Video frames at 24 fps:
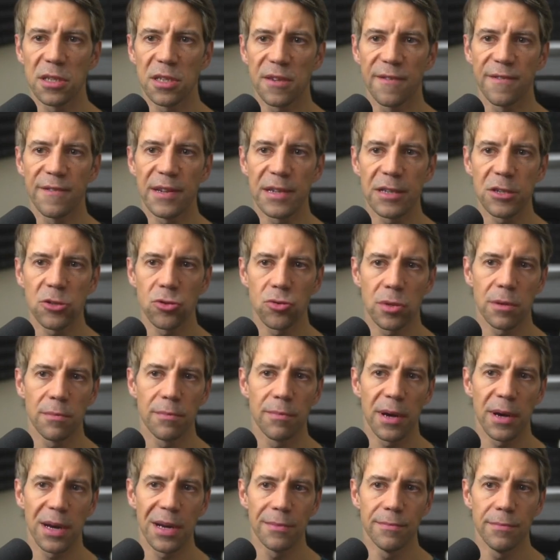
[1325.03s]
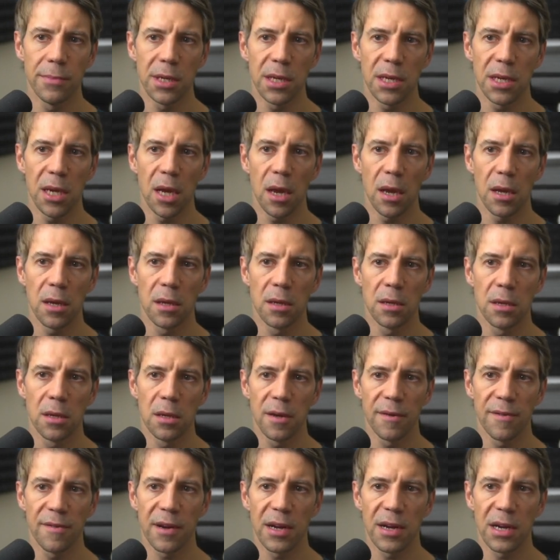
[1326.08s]
filtering by me,
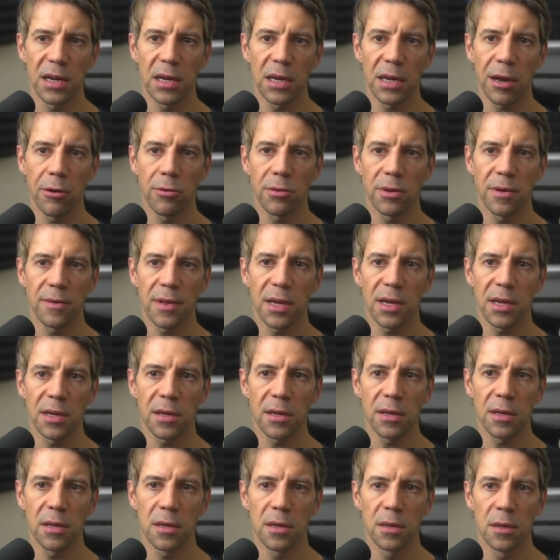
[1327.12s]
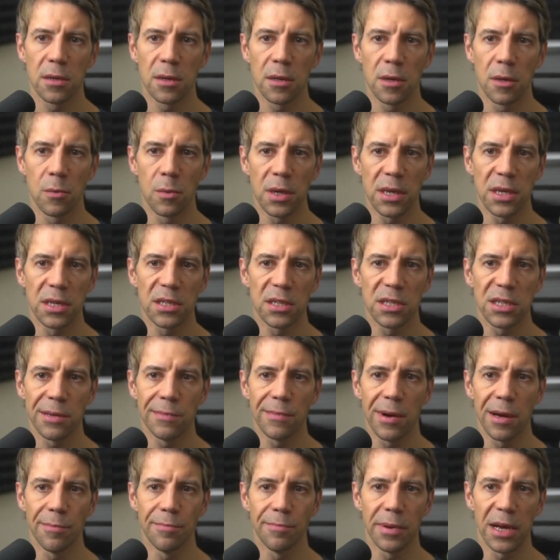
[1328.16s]
if I get rid of that, we can see
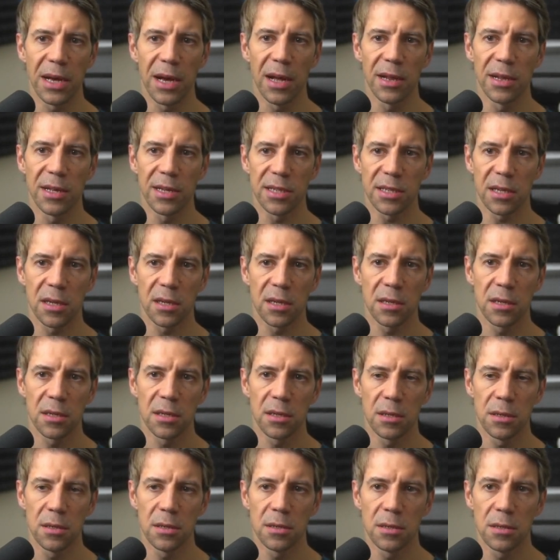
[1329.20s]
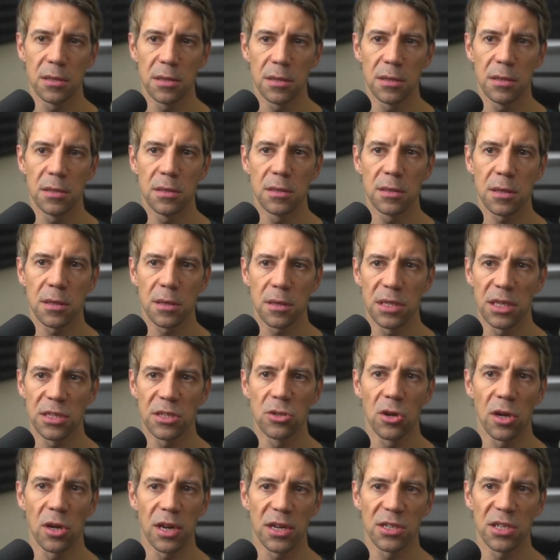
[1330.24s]
my PR listed because it's
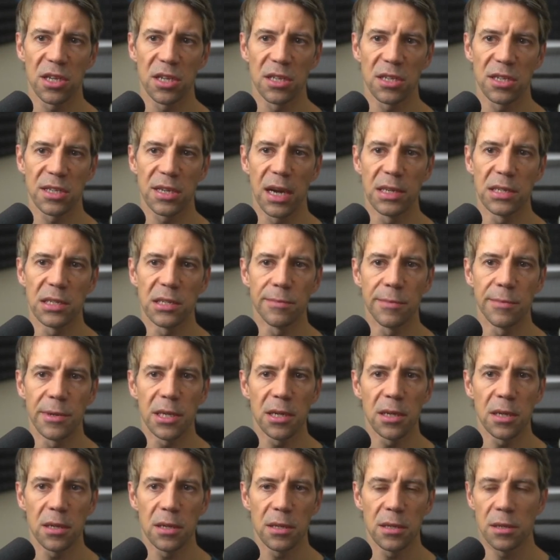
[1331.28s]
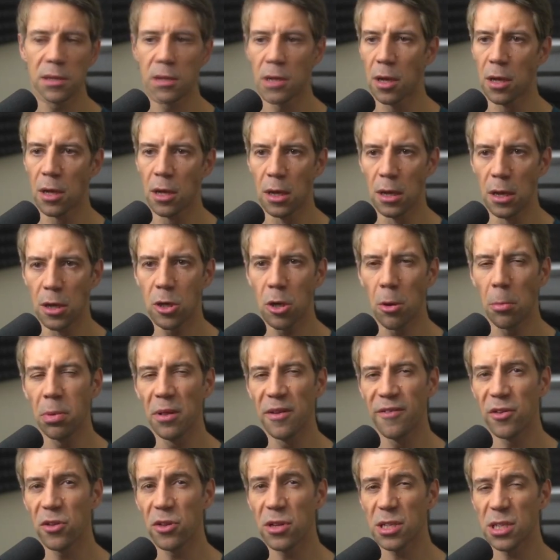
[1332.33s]
not actually assigned to me. A couple
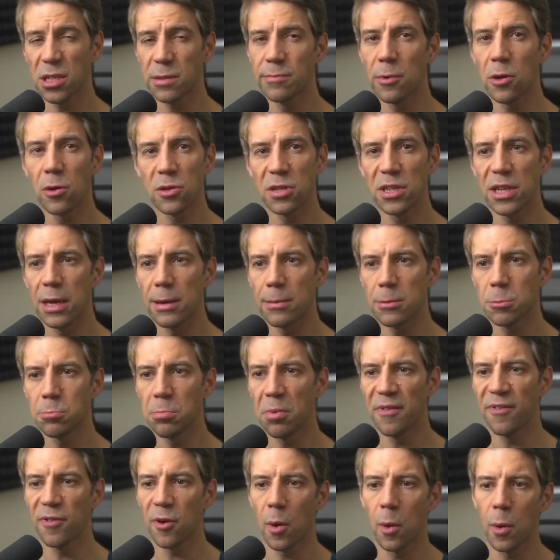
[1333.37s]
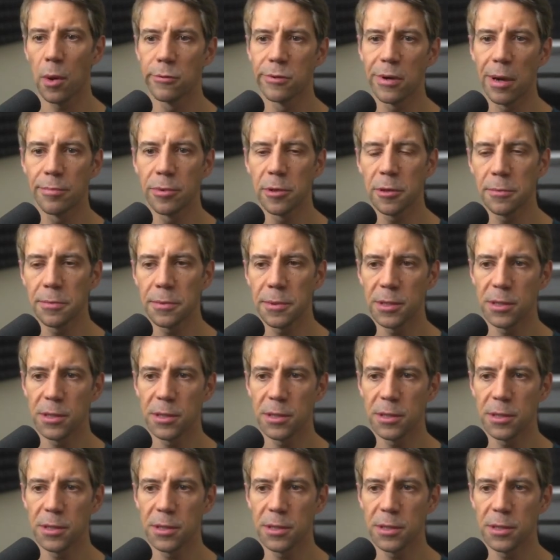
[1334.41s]
of other small tips before we wrap up.